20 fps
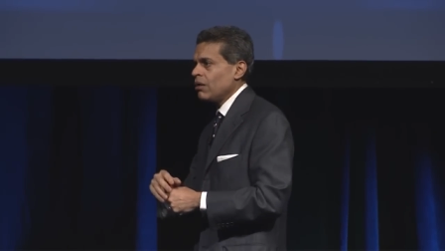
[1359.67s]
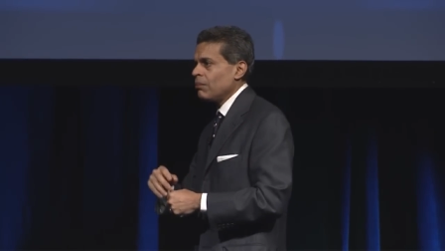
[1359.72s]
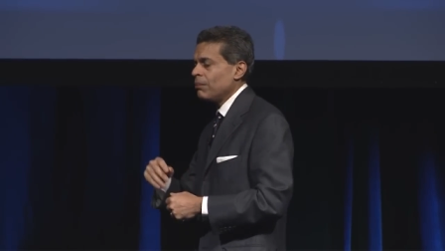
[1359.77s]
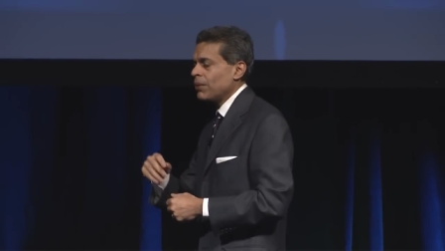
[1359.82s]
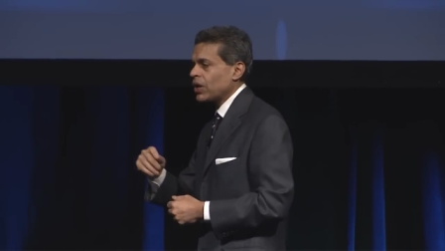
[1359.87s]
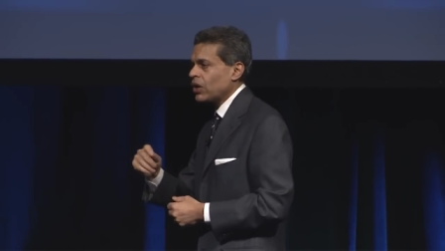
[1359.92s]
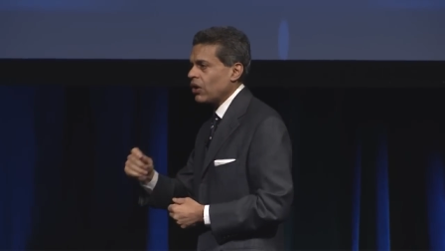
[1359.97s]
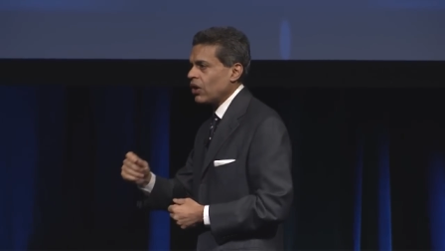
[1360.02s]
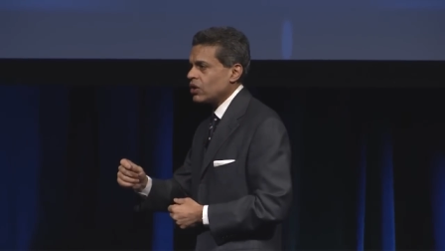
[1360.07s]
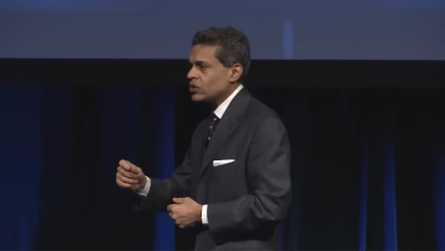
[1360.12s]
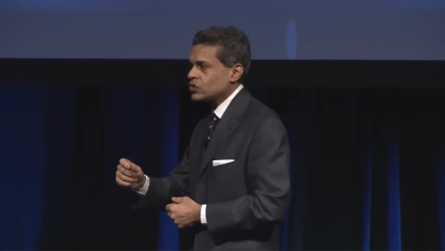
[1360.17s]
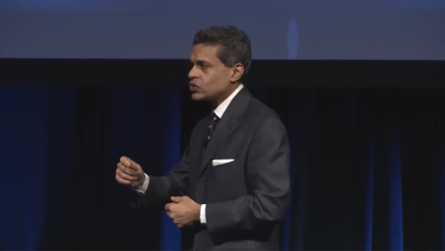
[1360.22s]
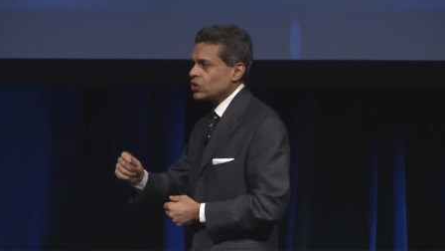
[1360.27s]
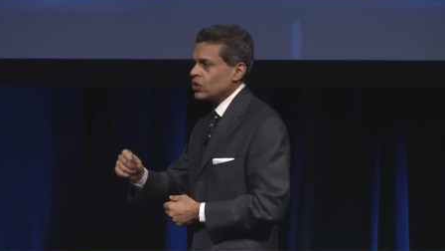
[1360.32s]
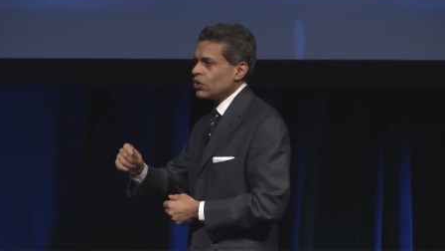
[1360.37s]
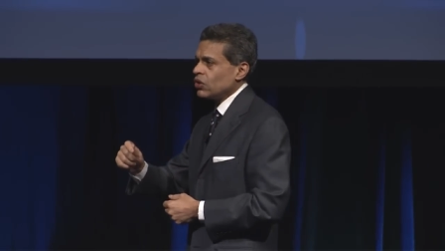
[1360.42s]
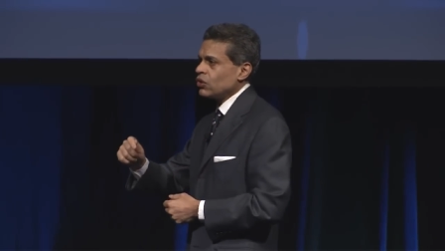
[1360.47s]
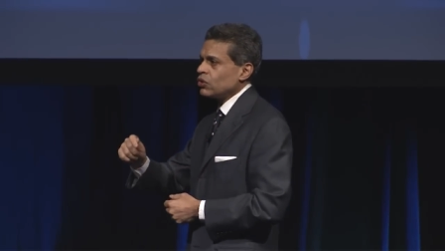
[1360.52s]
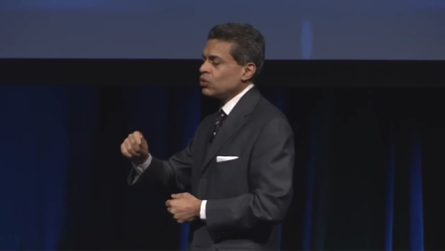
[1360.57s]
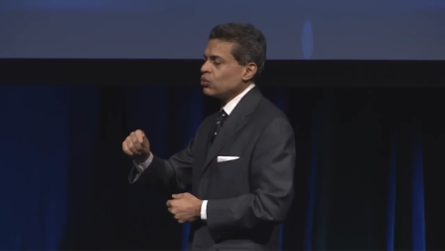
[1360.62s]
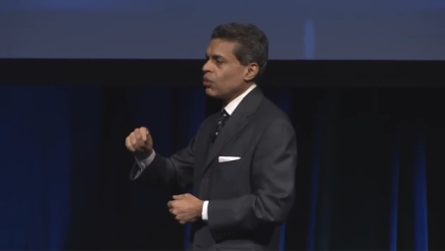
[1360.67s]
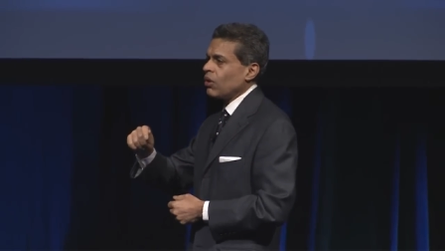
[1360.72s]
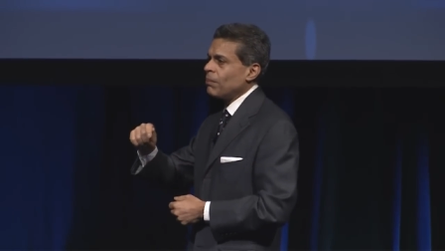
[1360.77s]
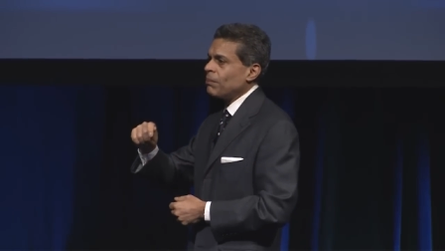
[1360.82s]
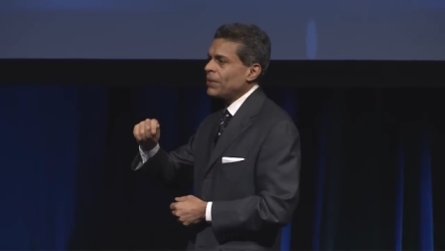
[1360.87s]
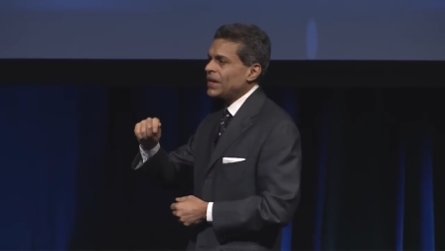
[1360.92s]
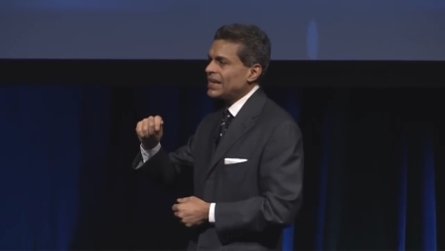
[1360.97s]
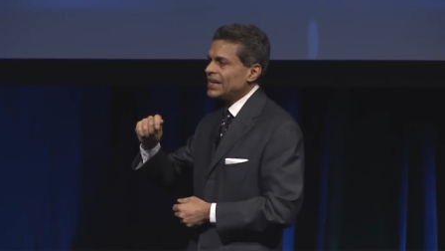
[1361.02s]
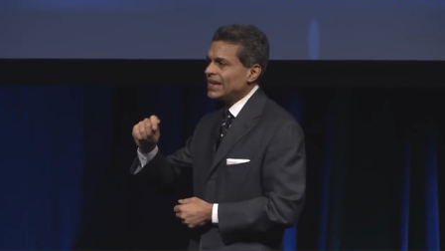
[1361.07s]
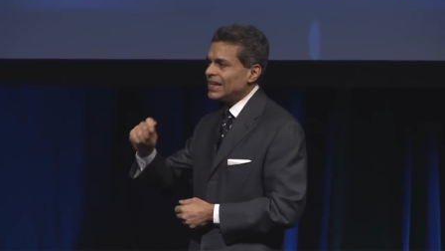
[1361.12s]
because you are
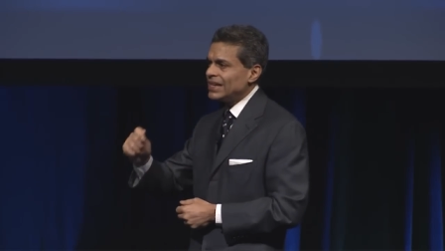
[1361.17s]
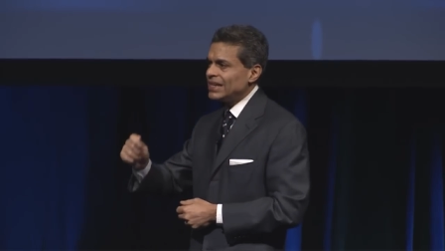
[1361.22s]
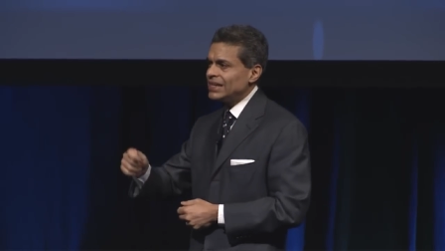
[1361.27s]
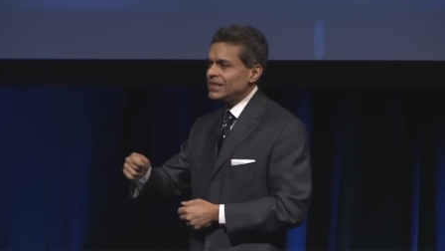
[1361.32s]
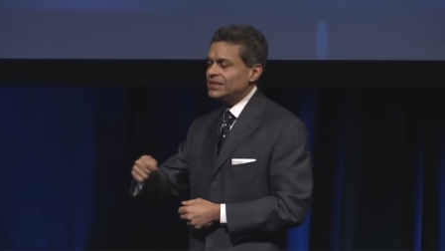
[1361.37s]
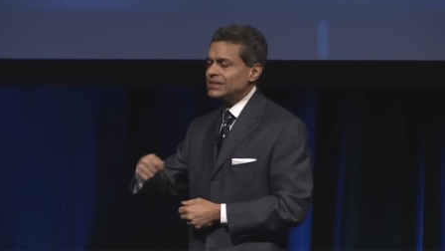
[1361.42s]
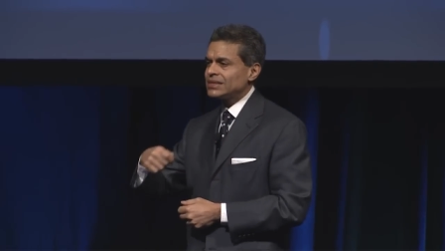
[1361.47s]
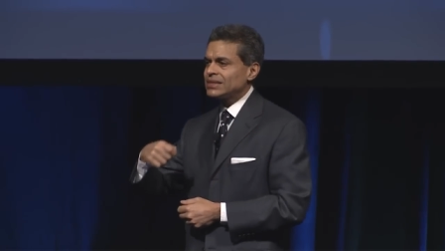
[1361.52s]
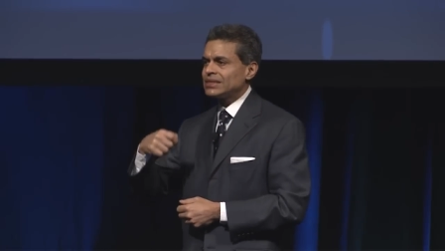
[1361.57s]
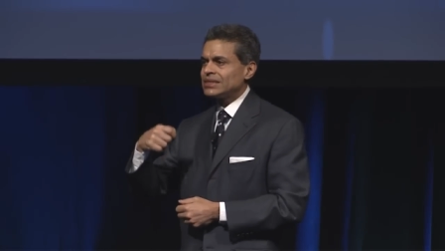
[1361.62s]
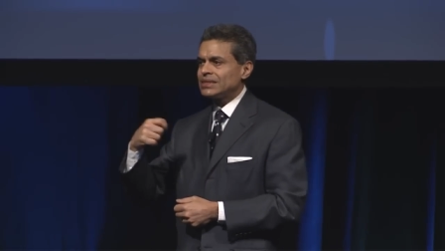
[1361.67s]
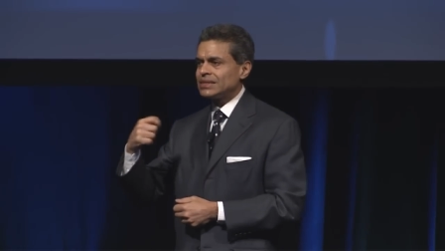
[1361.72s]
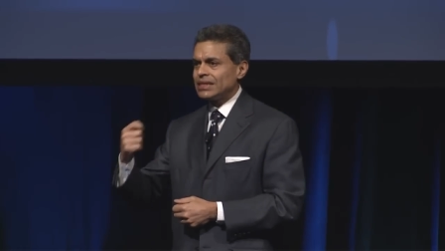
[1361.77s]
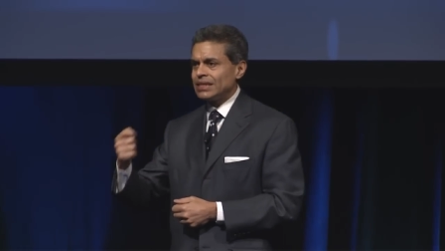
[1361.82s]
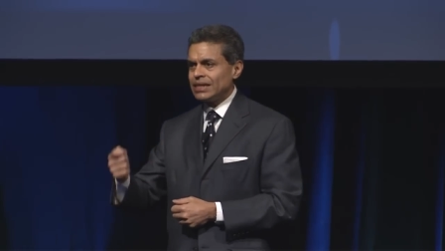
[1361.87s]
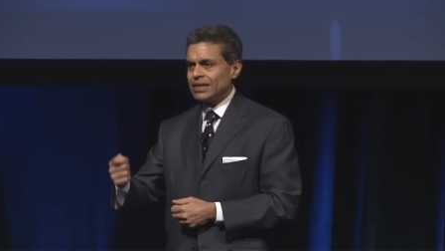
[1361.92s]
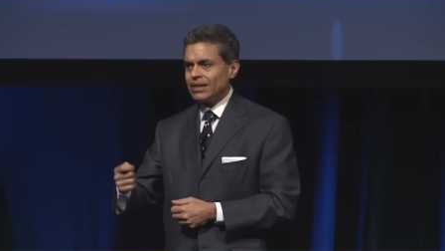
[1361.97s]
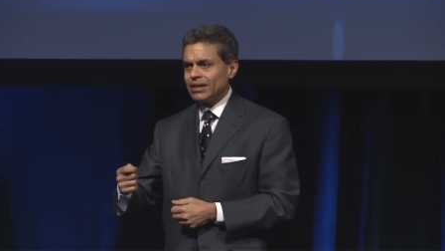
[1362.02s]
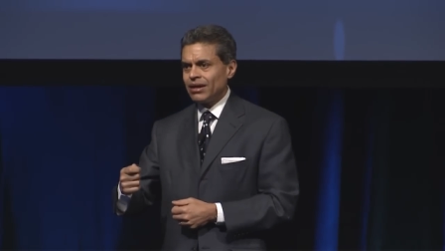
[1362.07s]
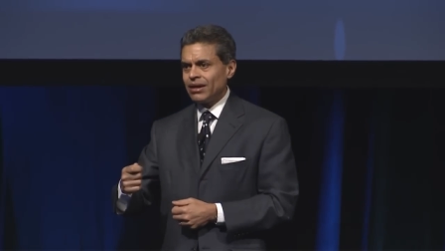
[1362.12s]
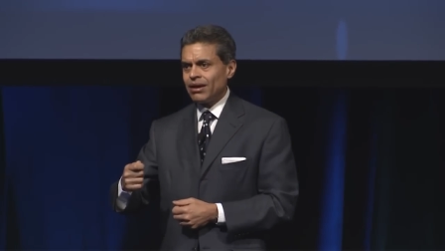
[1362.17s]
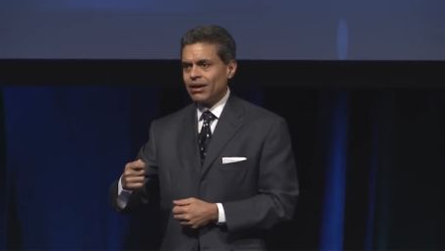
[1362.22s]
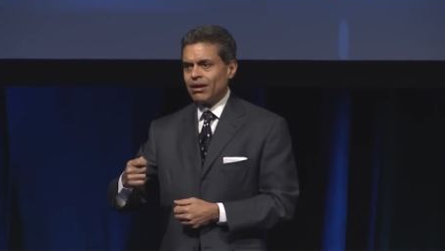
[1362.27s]
beginning to see